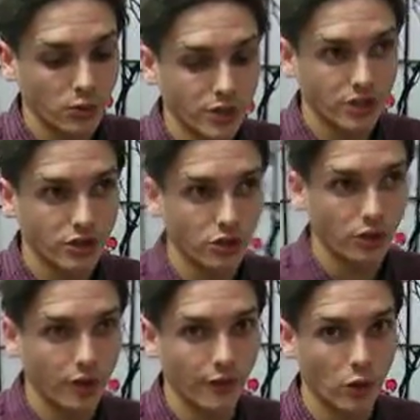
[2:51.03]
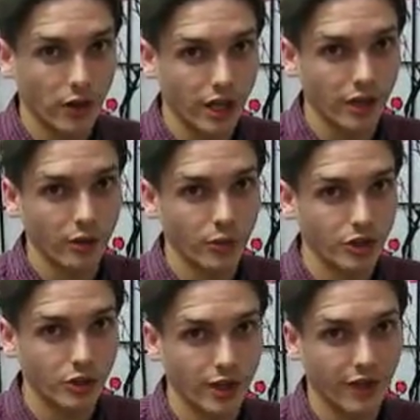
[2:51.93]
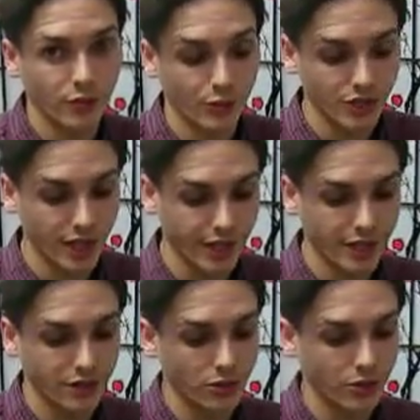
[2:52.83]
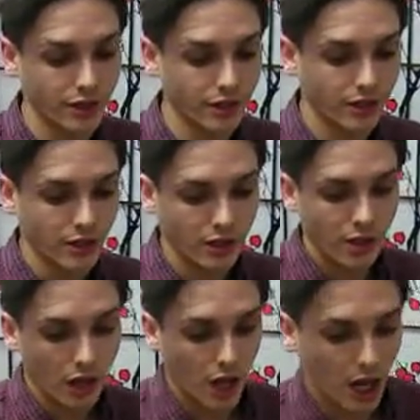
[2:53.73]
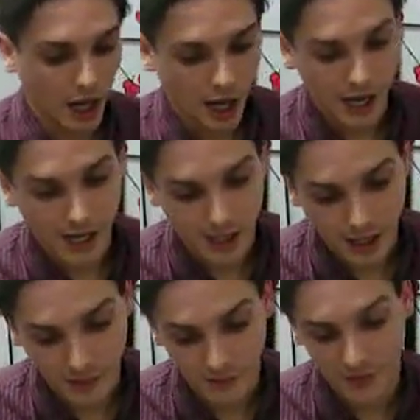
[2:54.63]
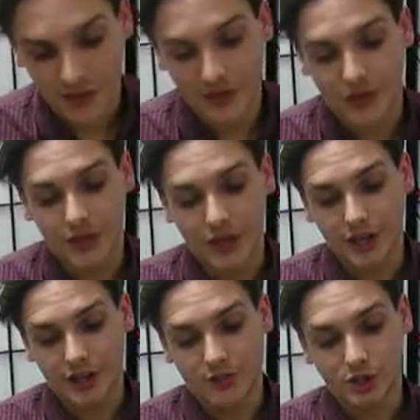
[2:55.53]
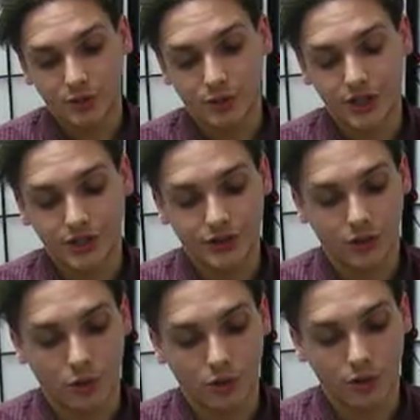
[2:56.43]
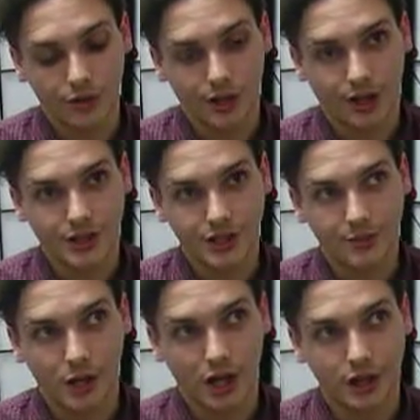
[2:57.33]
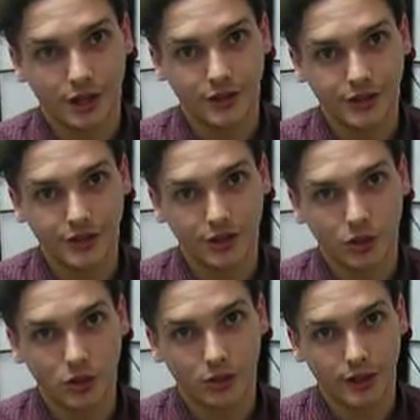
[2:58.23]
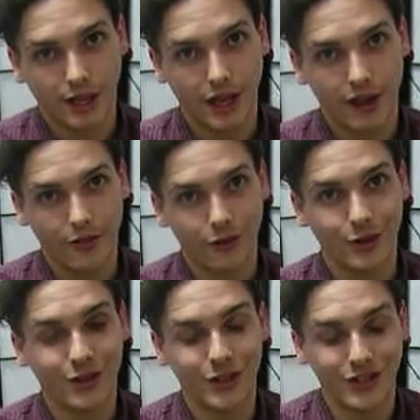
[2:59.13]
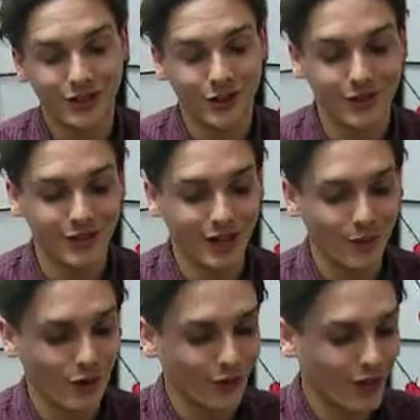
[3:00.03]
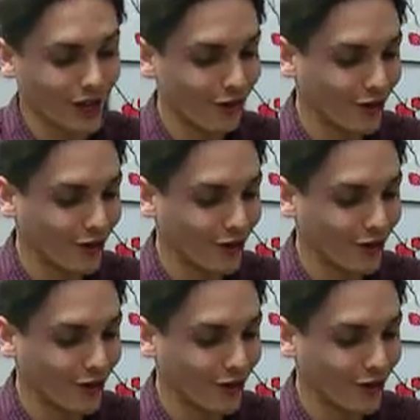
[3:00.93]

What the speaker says: and switch it to a vocator, which you'd have to project into it. I think I've misplaced or lost mine, so I can't really show you a demo of